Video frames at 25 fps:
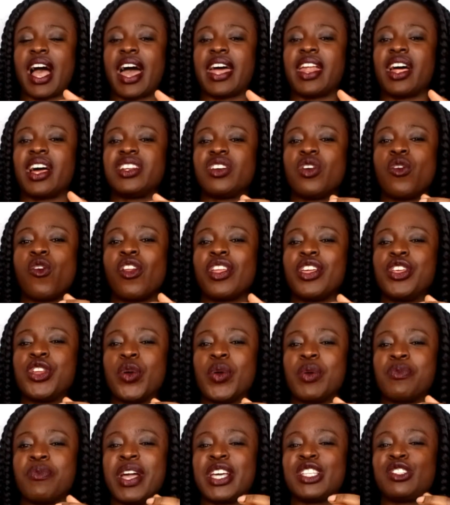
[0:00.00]
And I don't,
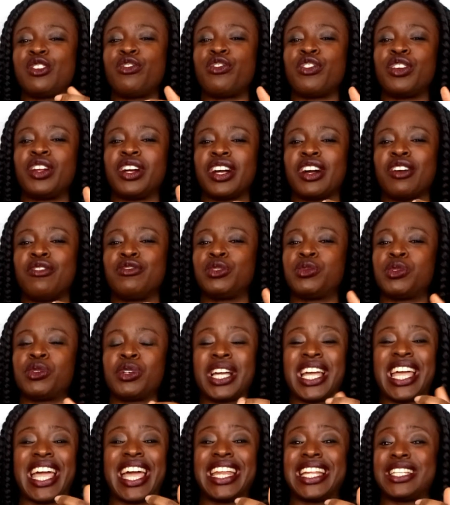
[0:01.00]
it makes me feel uncomfortable.
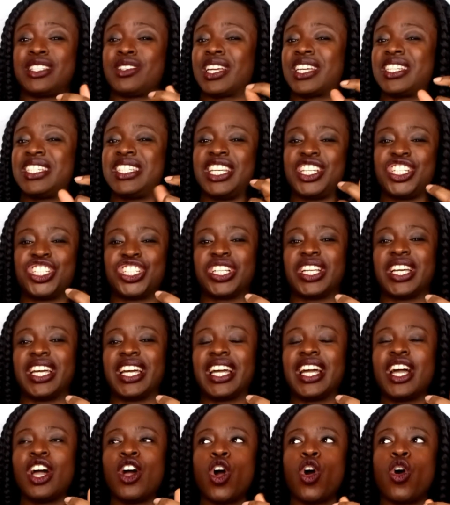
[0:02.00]
Again, it's a
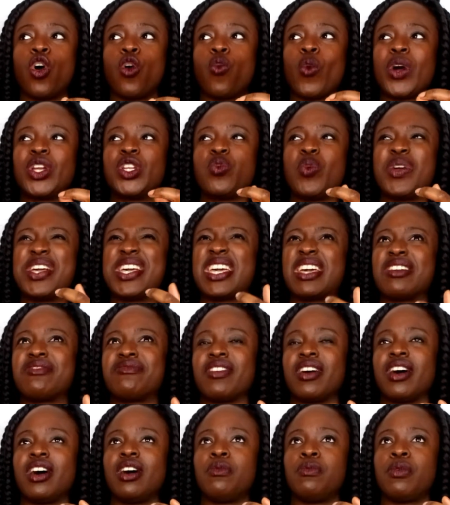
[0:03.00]
conditioning. When do we
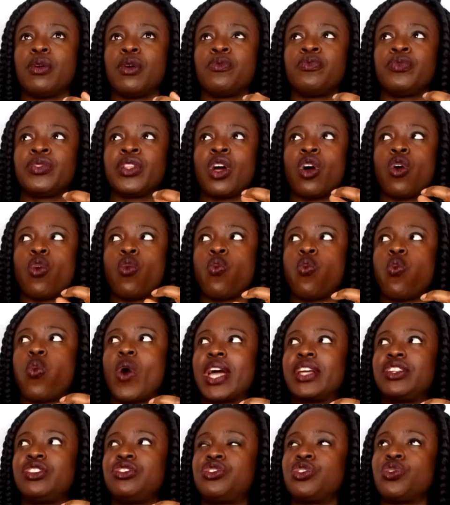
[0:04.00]
give up?
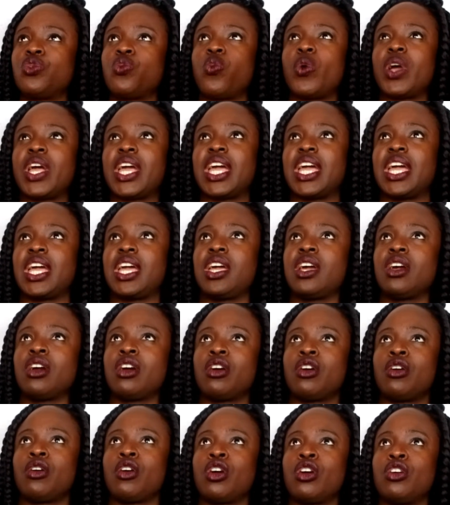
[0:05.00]
When do we
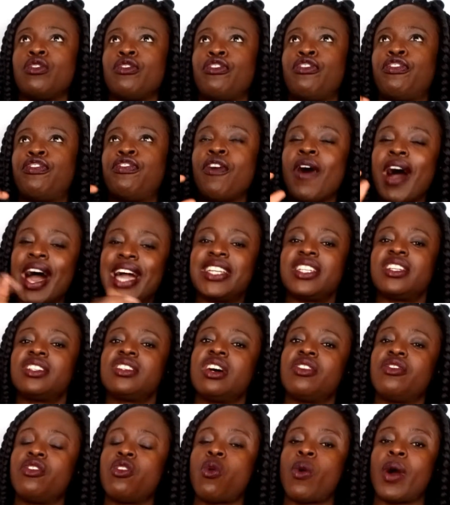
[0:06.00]
find
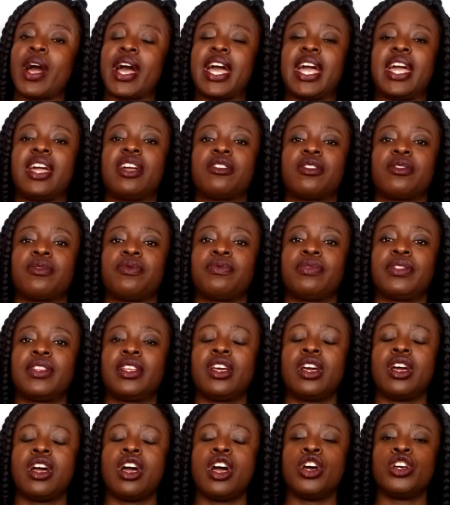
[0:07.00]
another way?
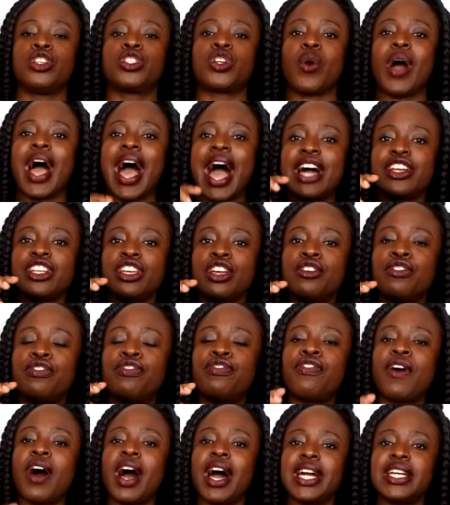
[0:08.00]
So how do you
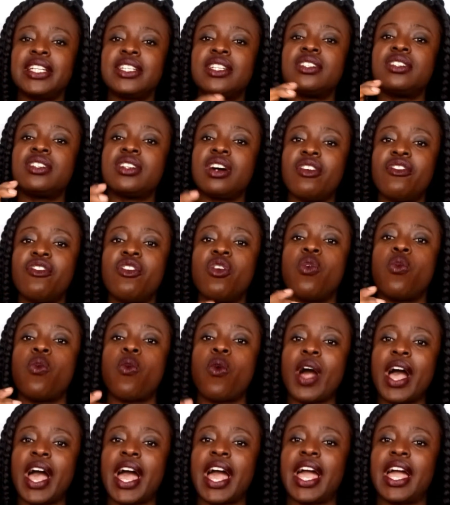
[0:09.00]
find another
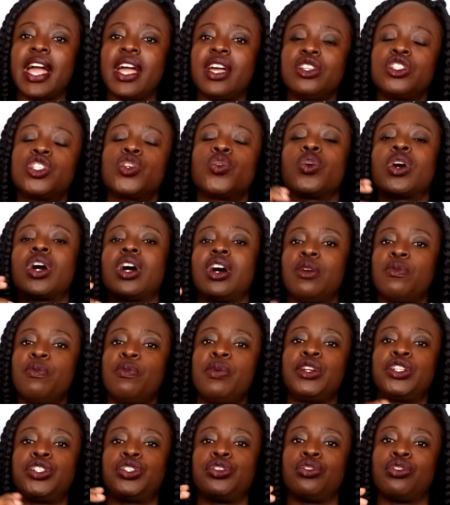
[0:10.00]
way to
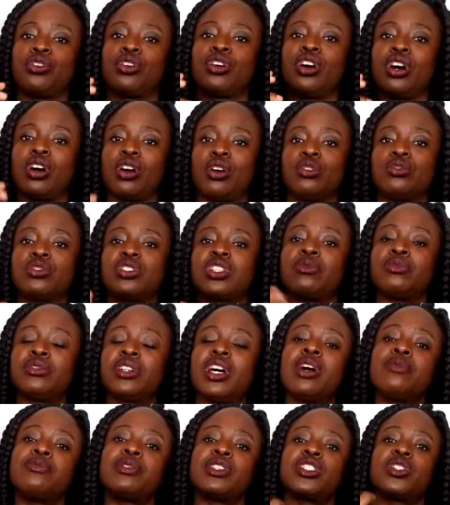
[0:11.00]
accomplish your goal?
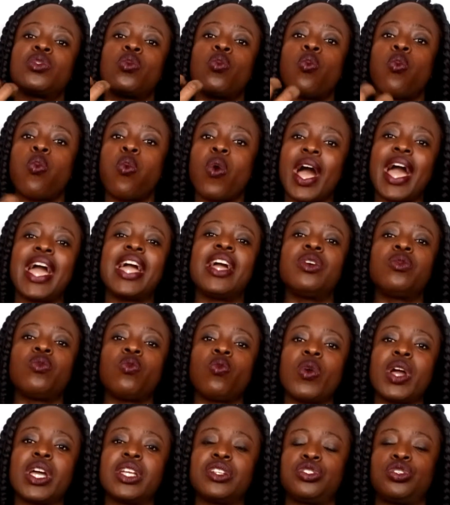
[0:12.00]
Sometimes it's the way
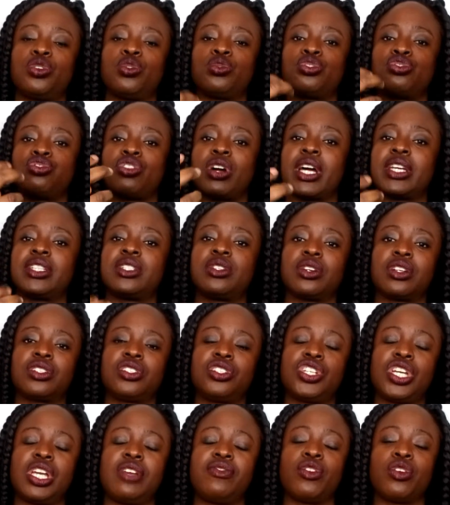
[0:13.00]
in which you're trying to
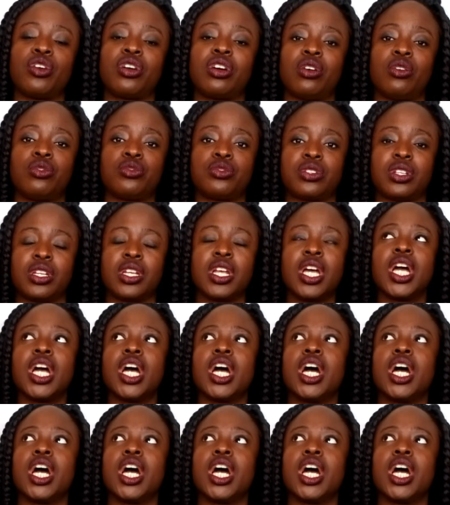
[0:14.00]
achieve your goals and